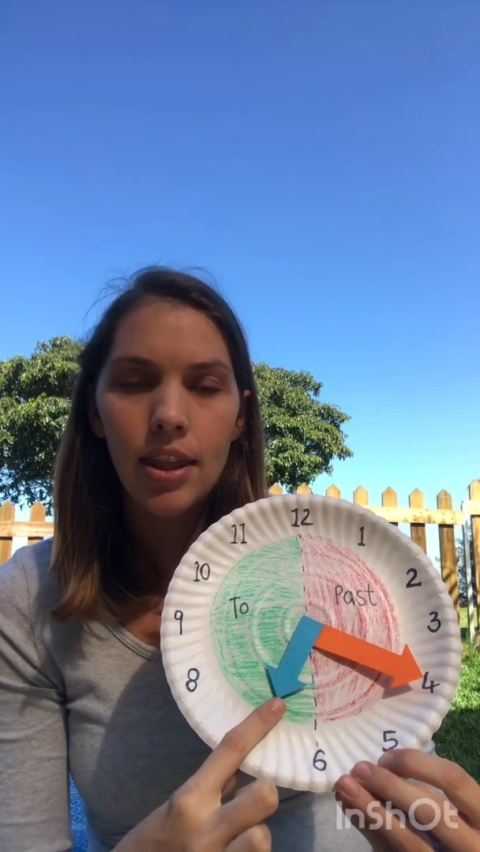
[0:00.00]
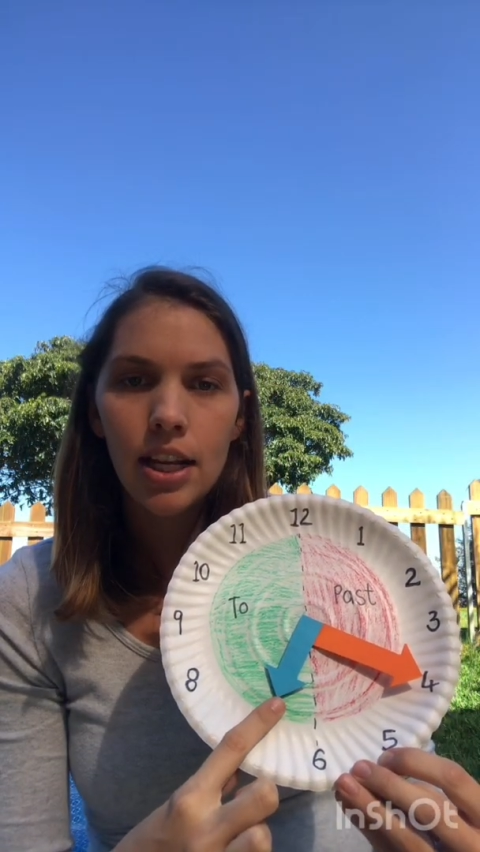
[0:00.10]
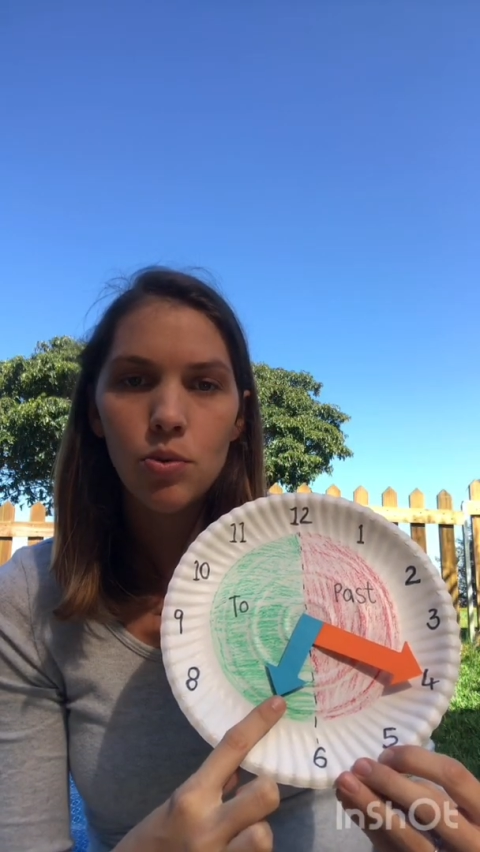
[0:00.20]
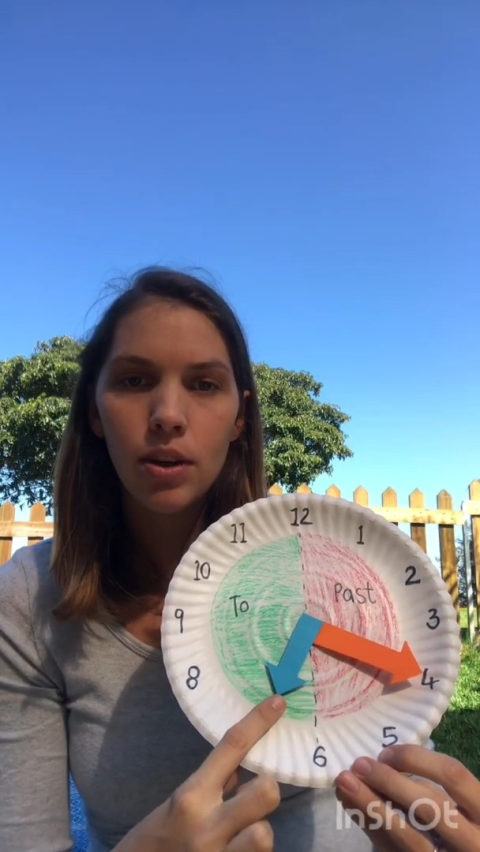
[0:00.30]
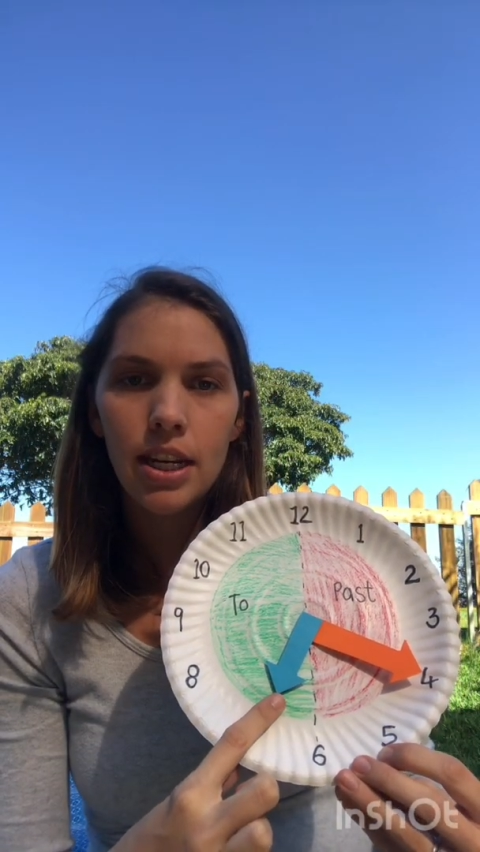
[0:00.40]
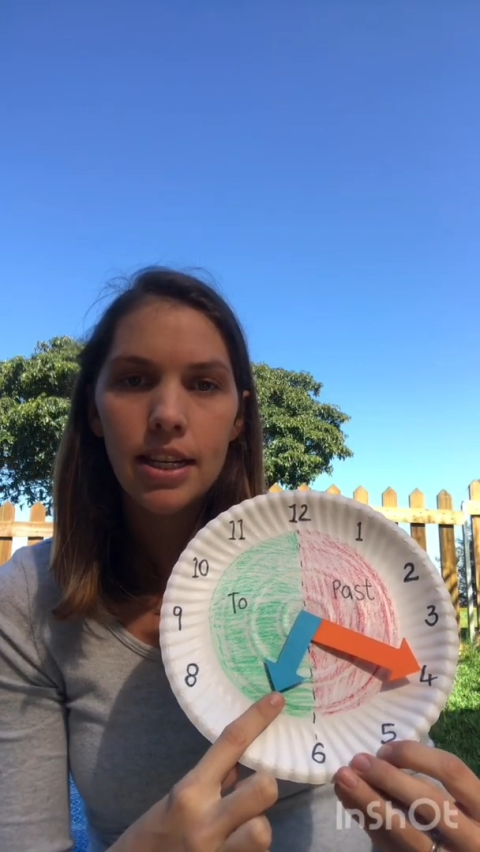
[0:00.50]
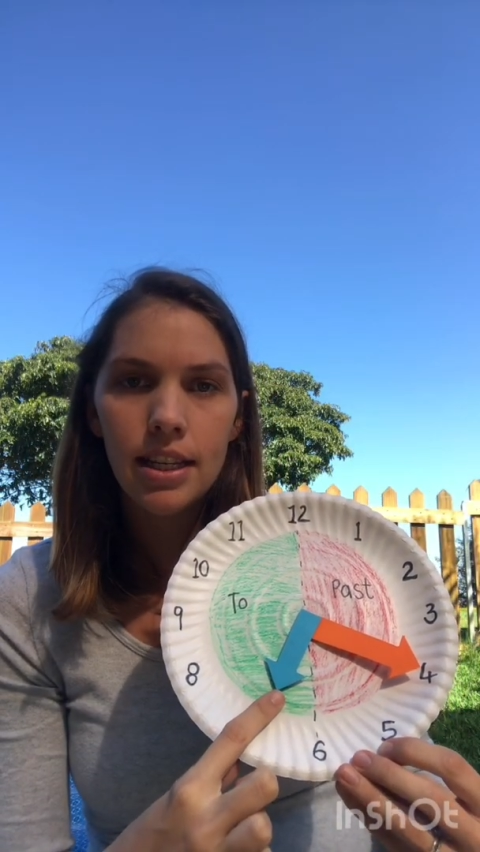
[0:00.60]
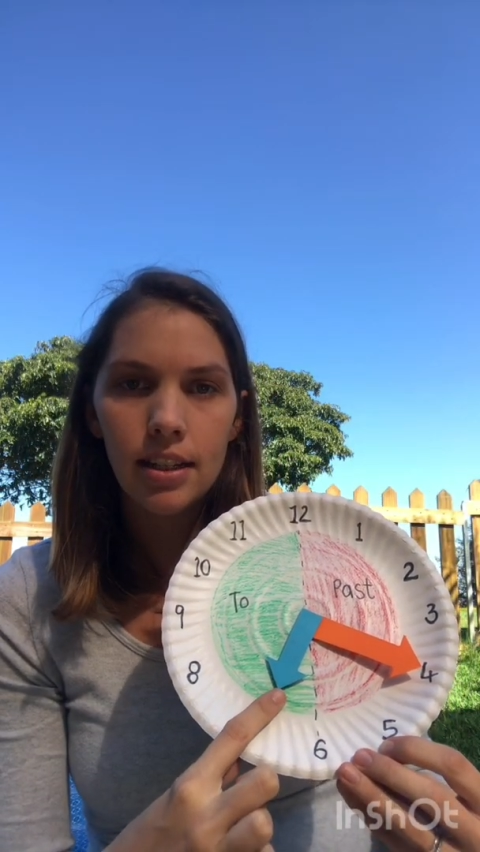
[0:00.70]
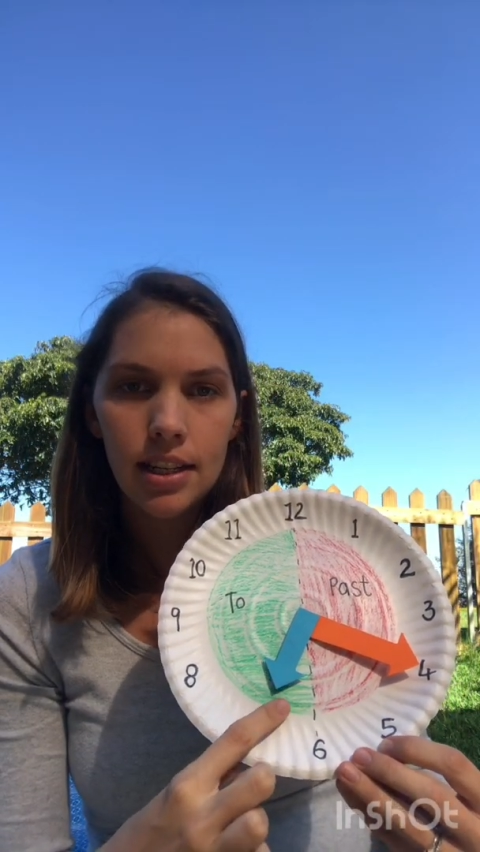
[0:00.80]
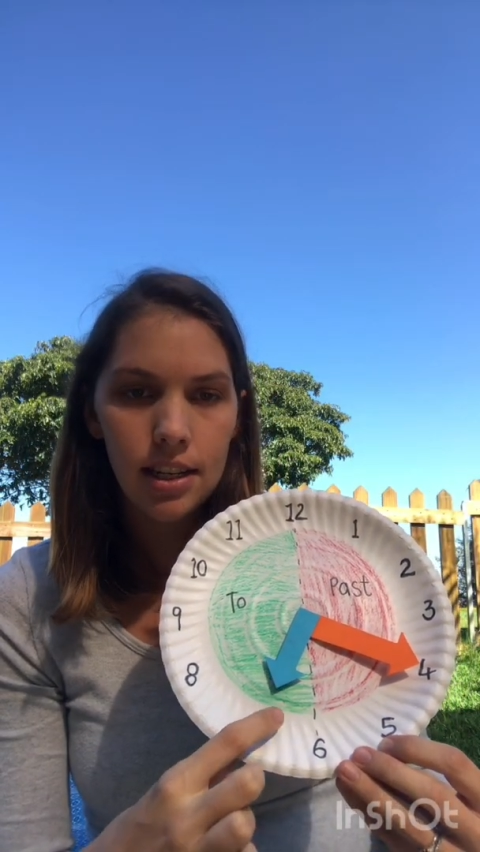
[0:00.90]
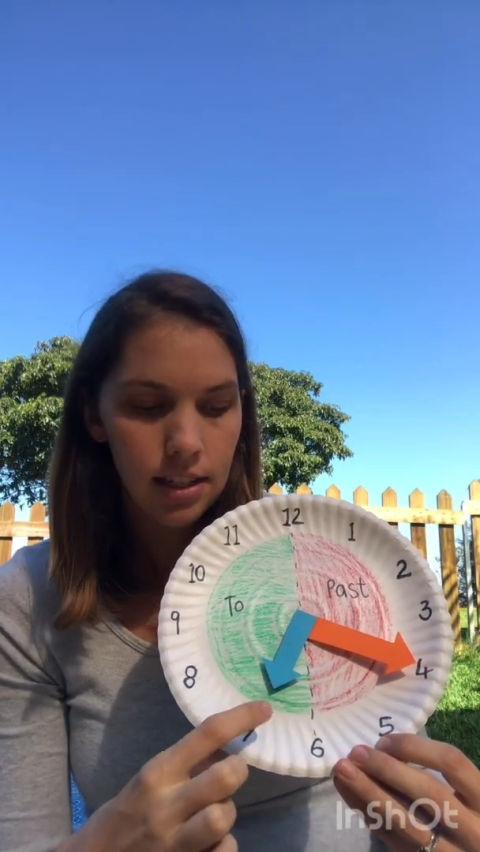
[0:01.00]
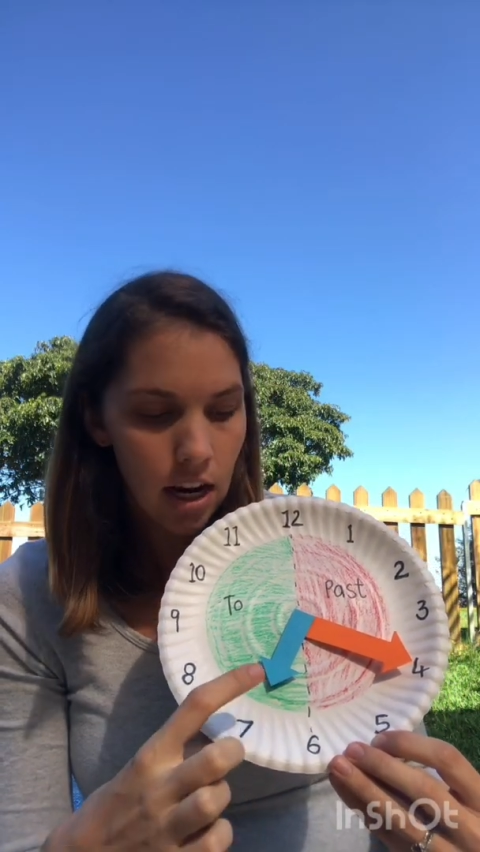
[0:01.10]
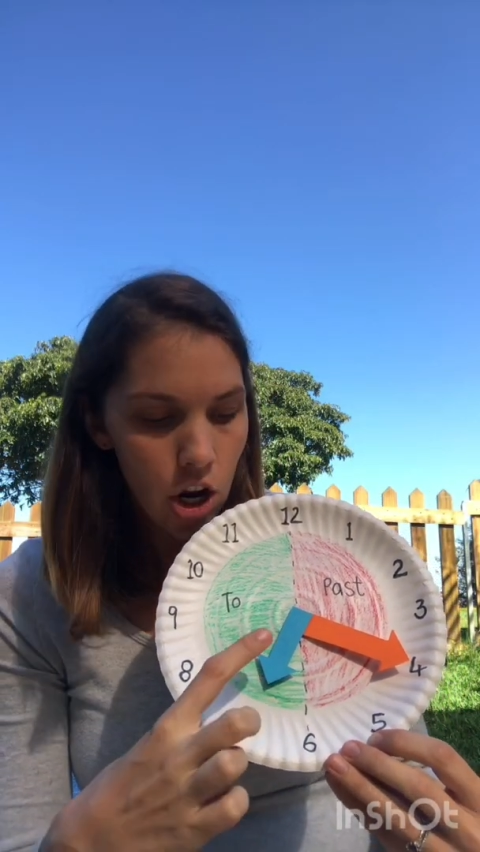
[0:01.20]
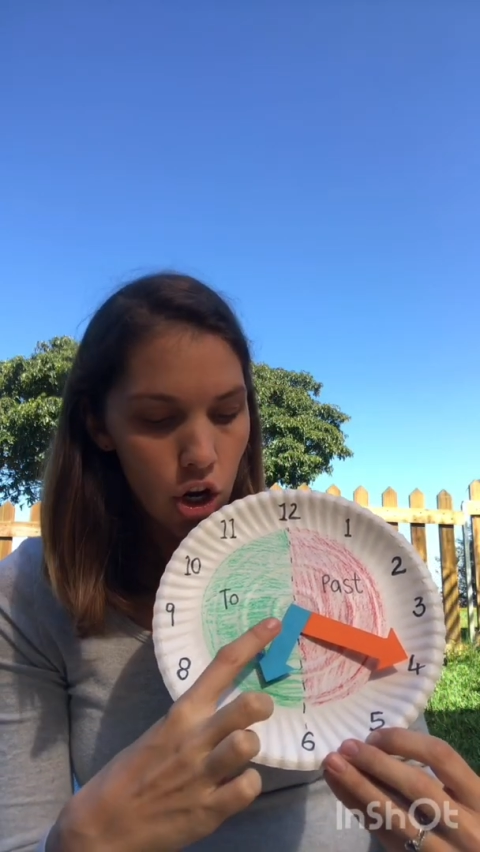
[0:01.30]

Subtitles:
That's what he tells us.